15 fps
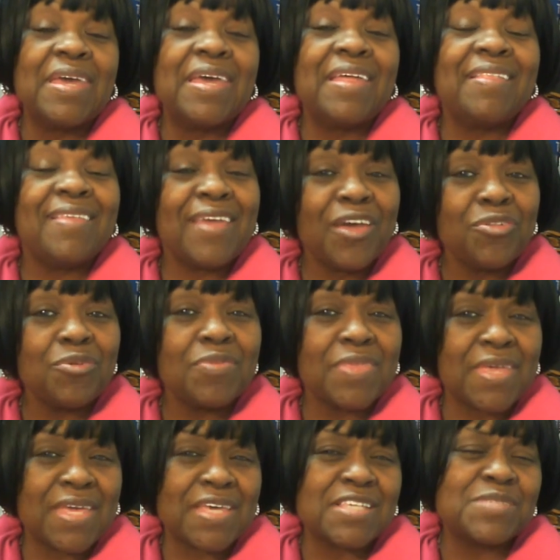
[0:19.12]
The other
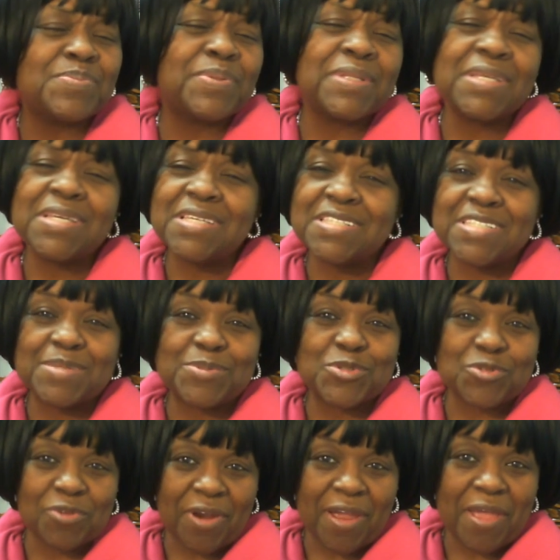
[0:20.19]
thing is, please
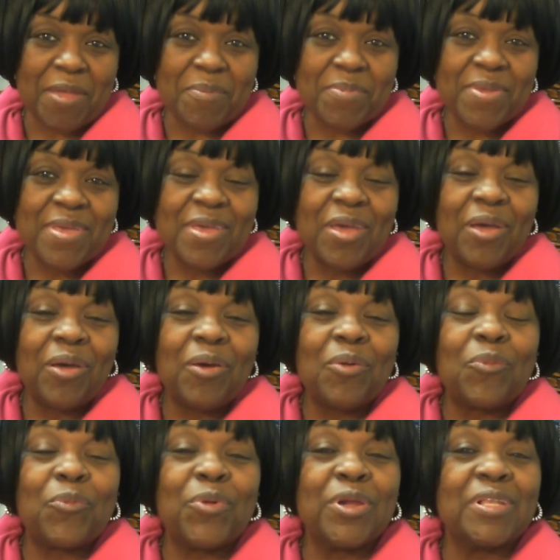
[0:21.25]
subscribe.
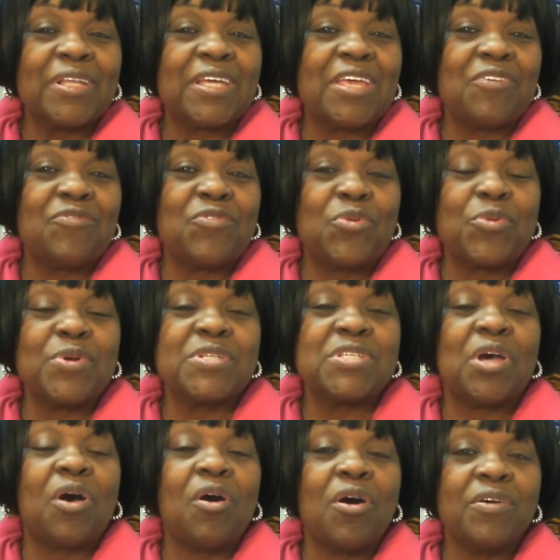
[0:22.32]
We're looking forward
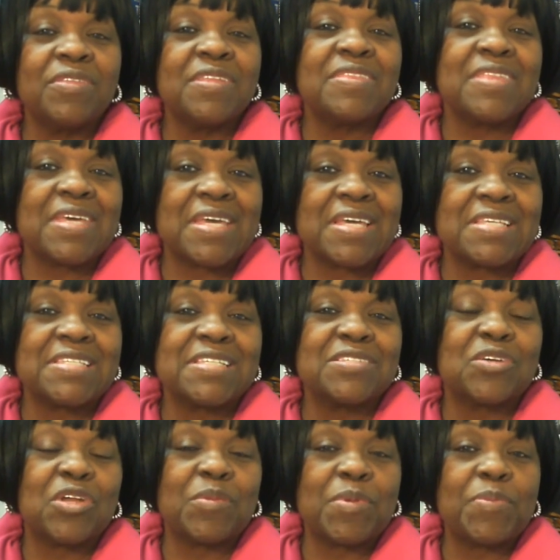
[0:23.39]
to all the things that's
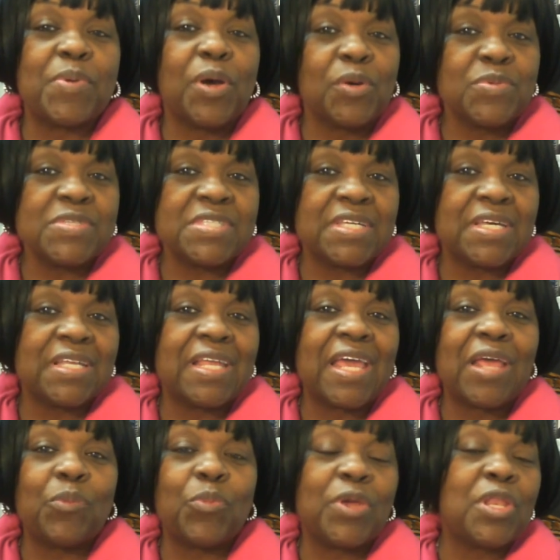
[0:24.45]
going to be posted,
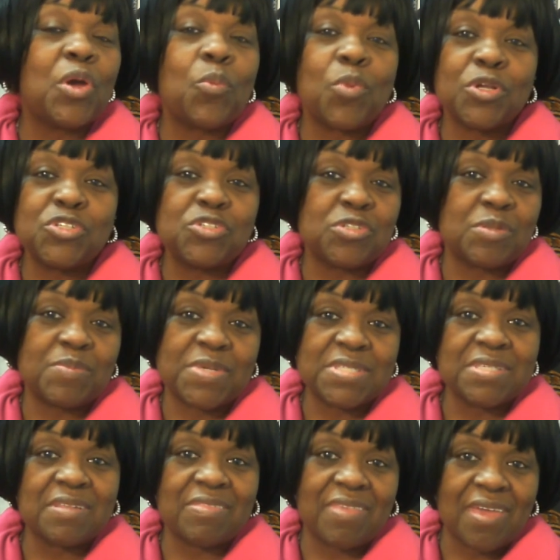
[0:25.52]
and we don't want you to
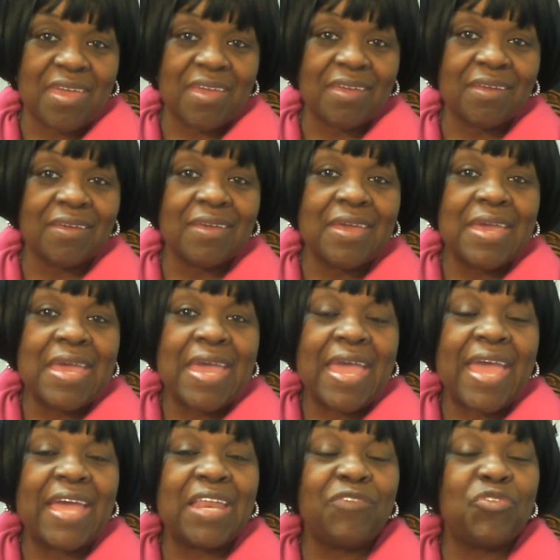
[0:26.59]
miss a thing.
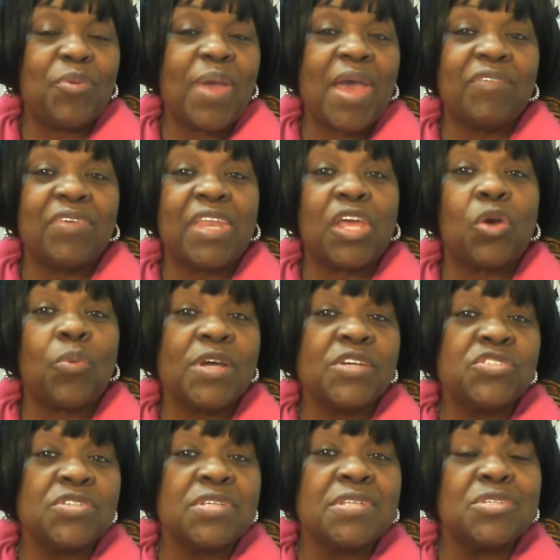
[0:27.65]
And if you have any
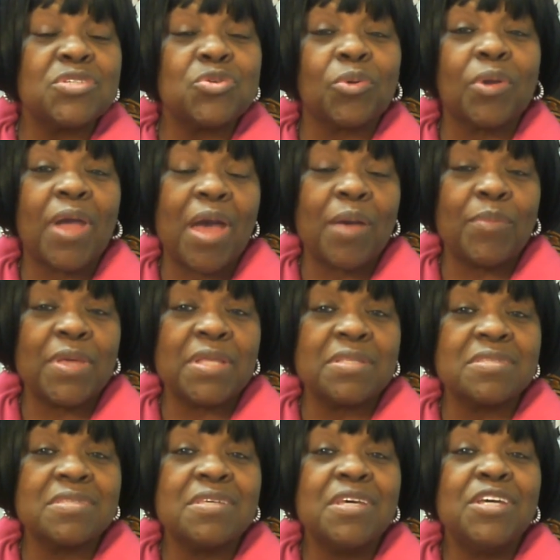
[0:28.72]
questions or
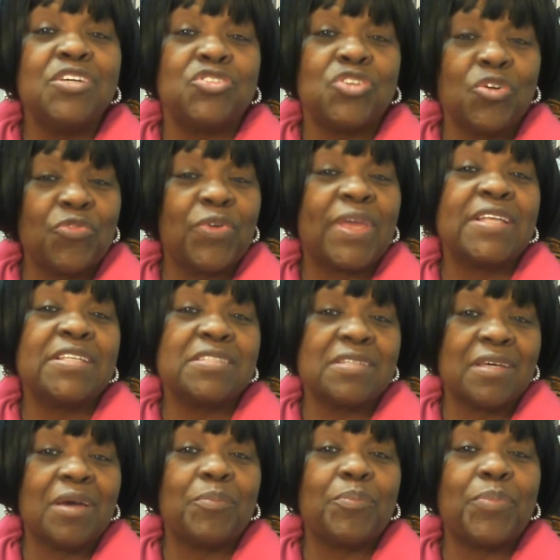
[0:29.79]
comments, don't forget
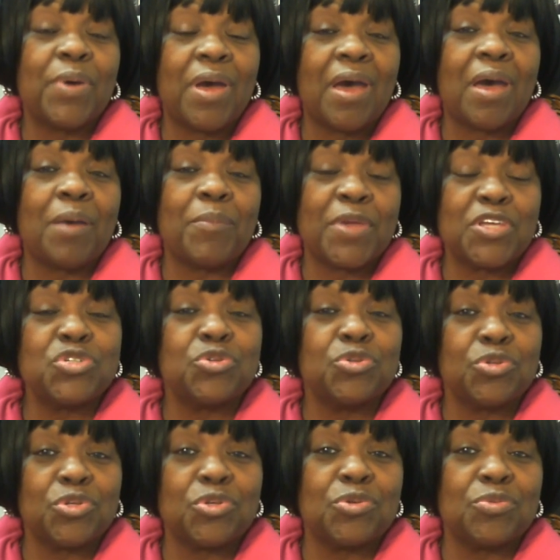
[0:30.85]
to make
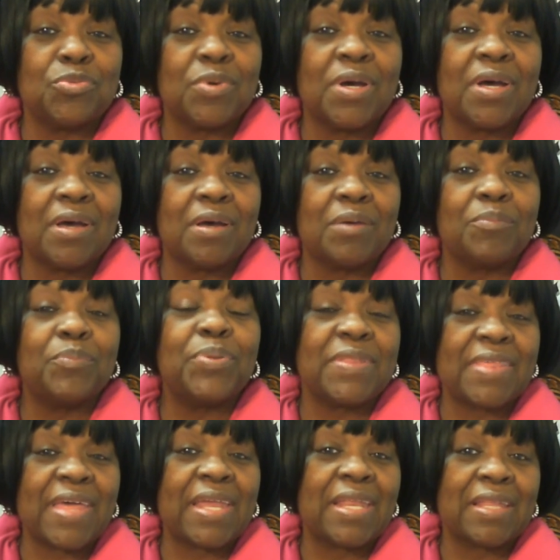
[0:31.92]
sure you
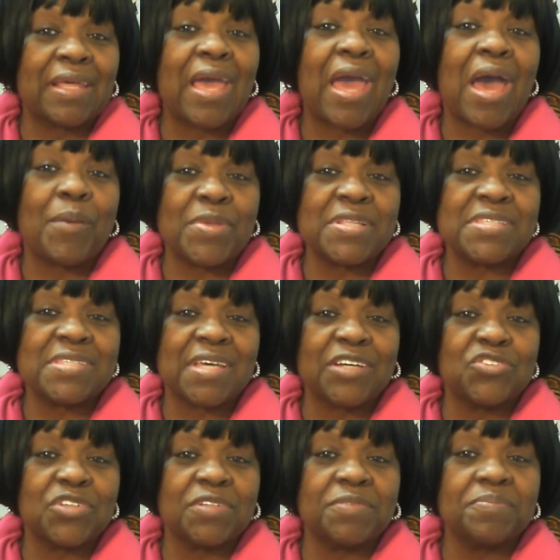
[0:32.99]
put that in the comment section.